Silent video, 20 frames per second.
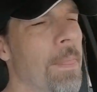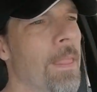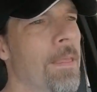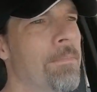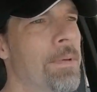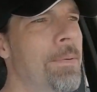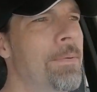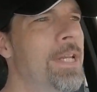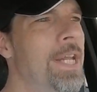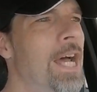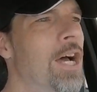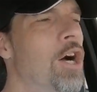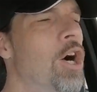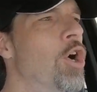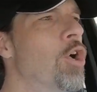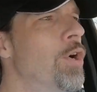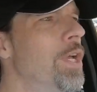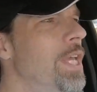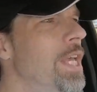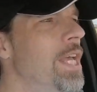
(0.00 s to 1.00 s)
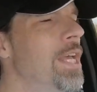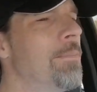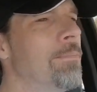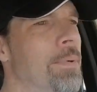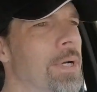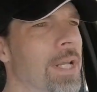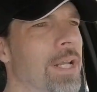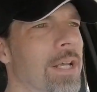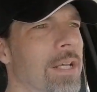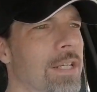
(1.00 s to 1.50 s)
maybe not OEM,
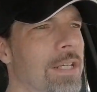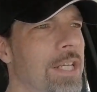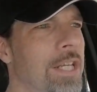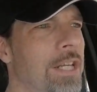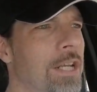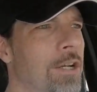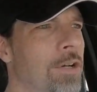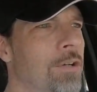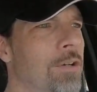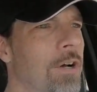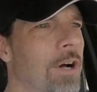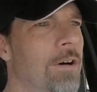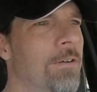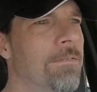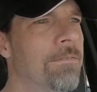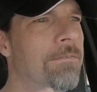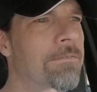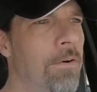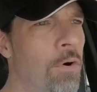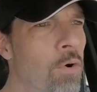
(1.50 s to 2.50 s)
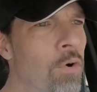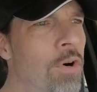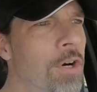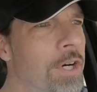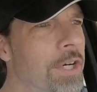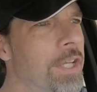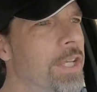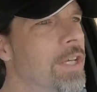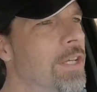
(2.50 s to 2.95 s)
but a Ford